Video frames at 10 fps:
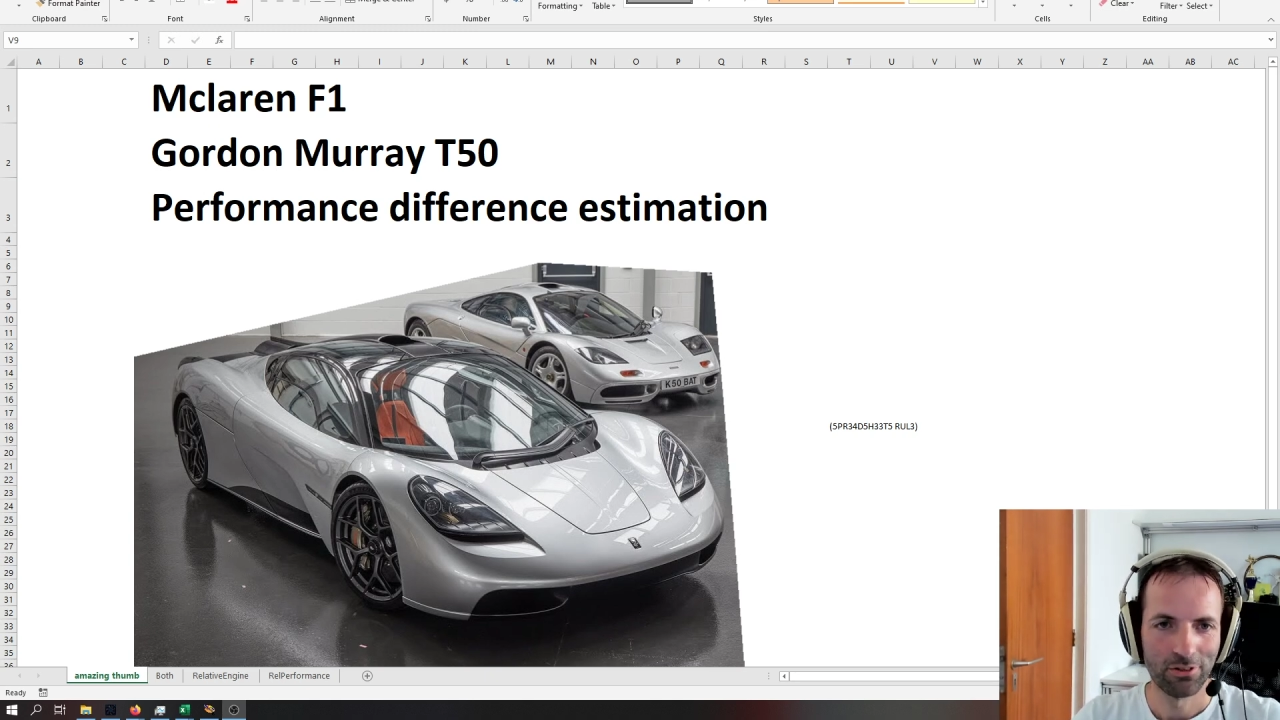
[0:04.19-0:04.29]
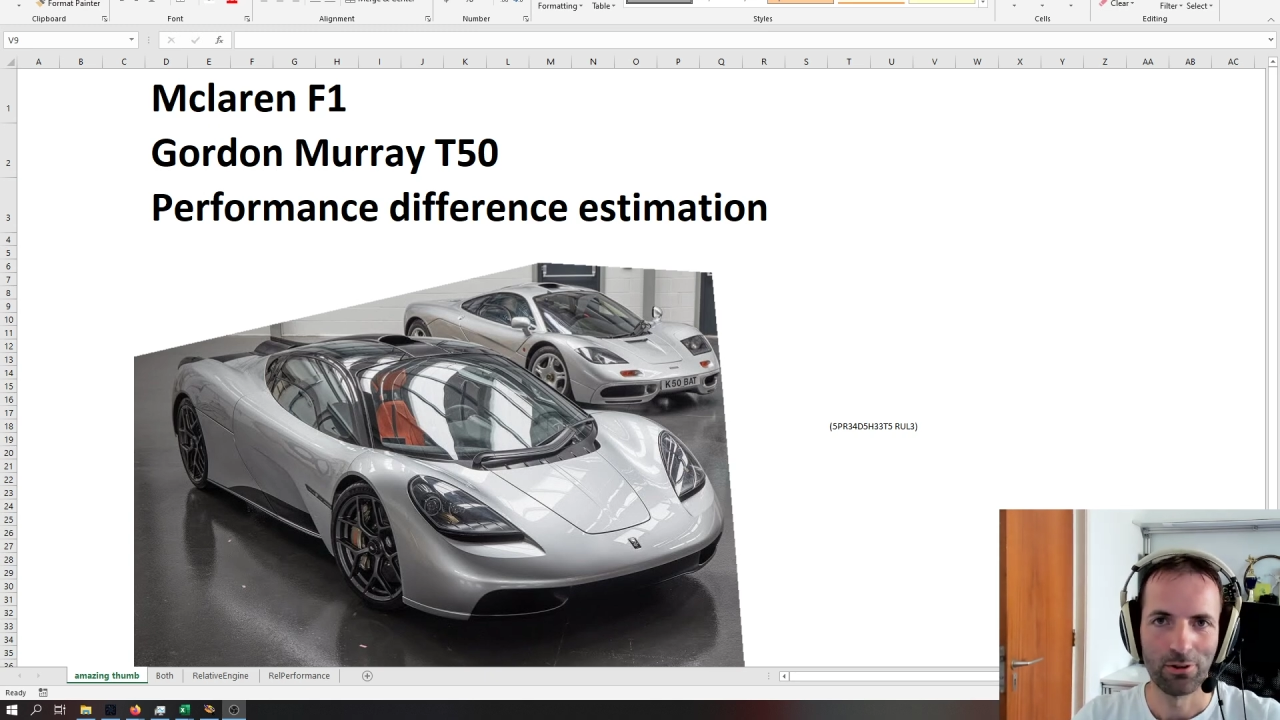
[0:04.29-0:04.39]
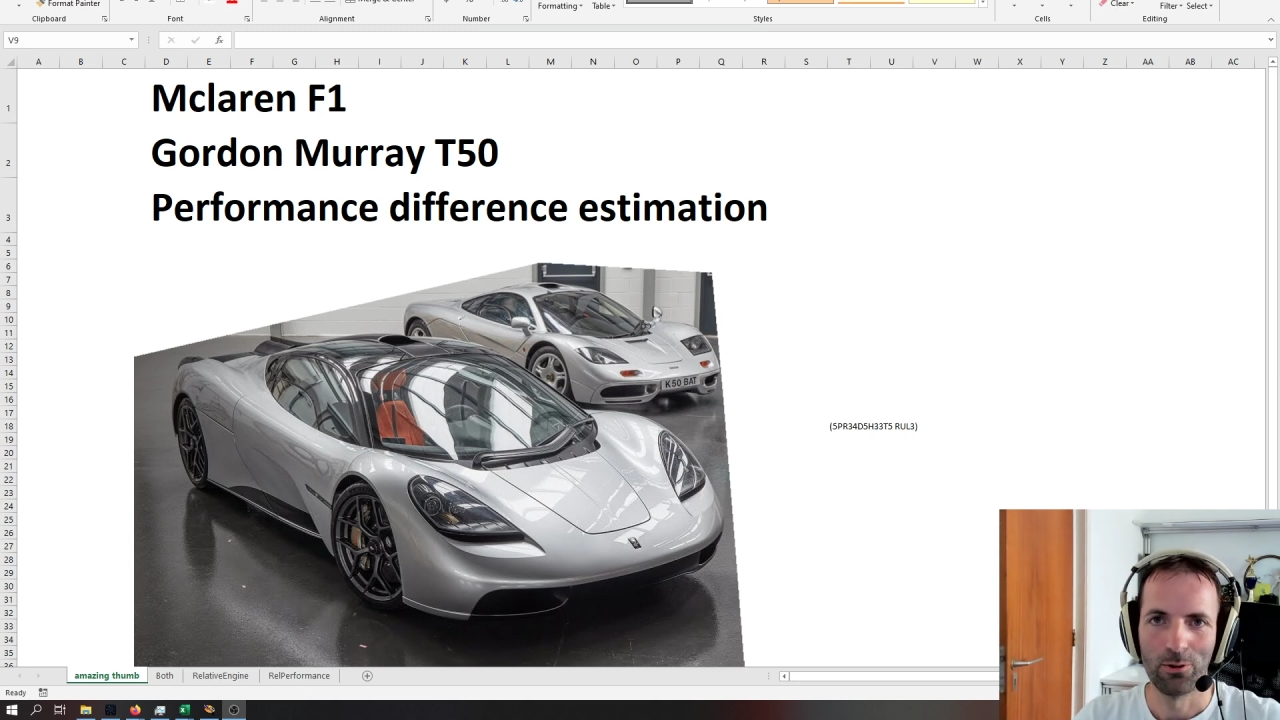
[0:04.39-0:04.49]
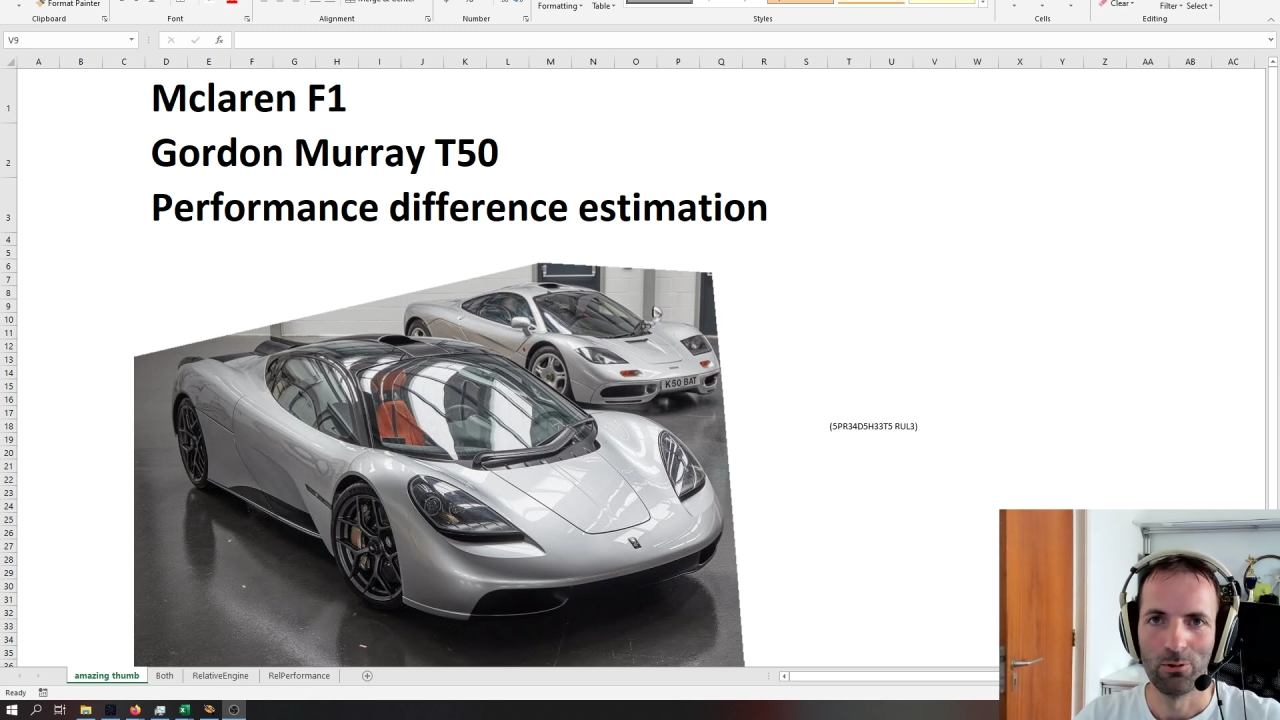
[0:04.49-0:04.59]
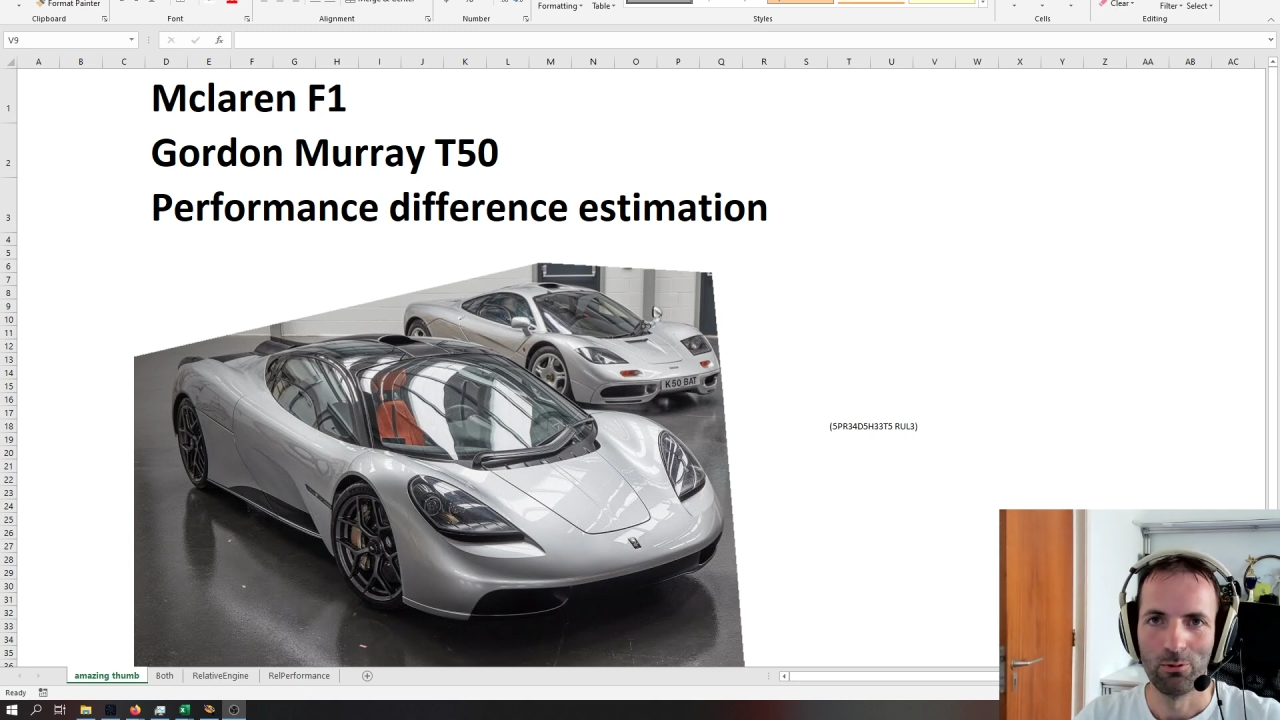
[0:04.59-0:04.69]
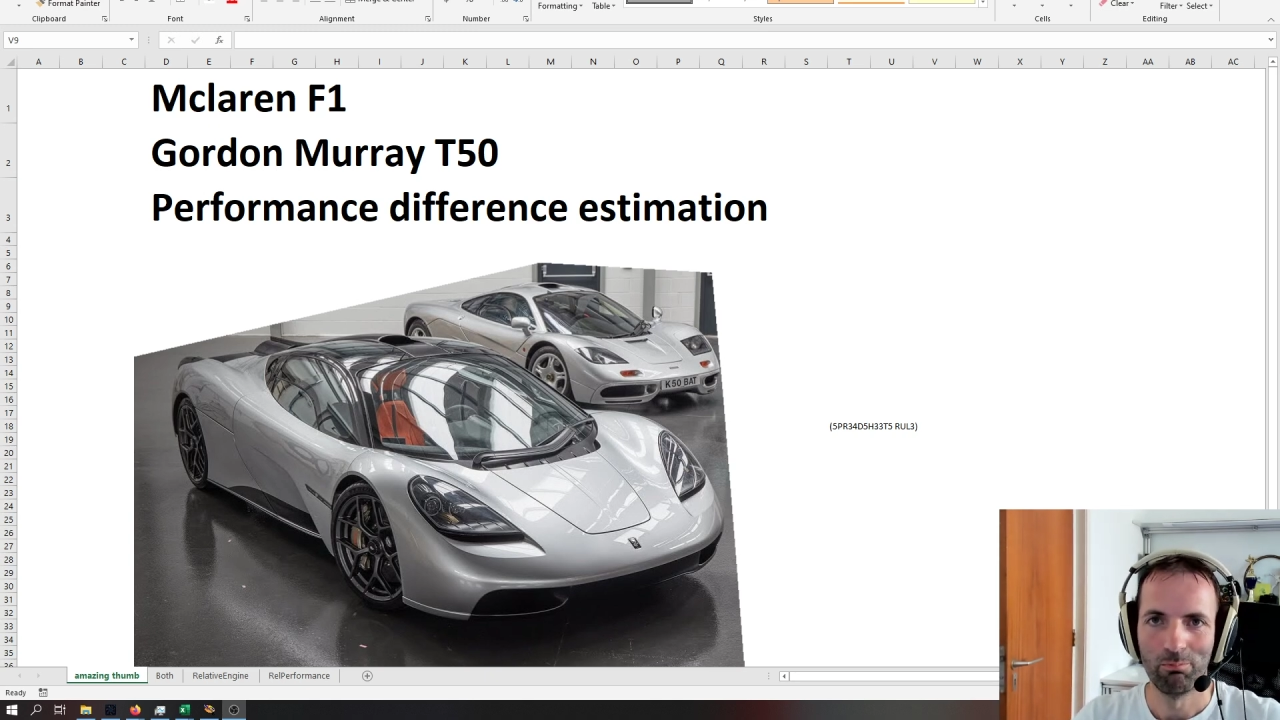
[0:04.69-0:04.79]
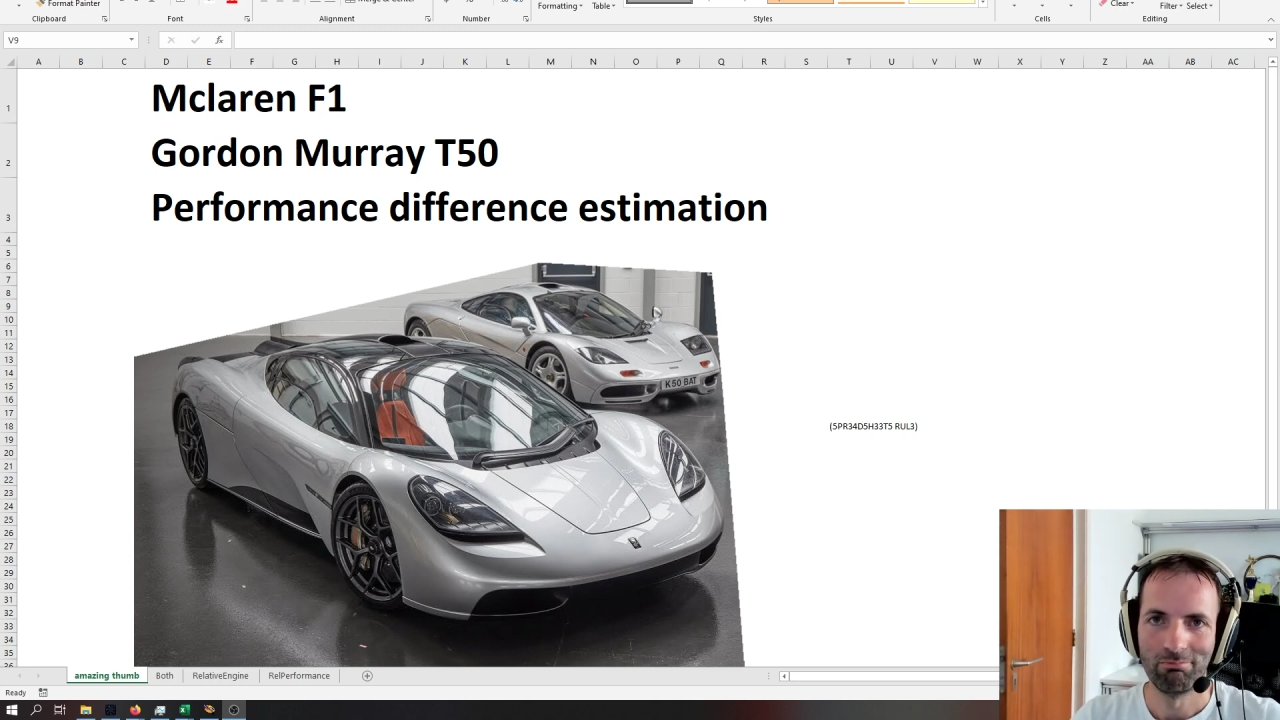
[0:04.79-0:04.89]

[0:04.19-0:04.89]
so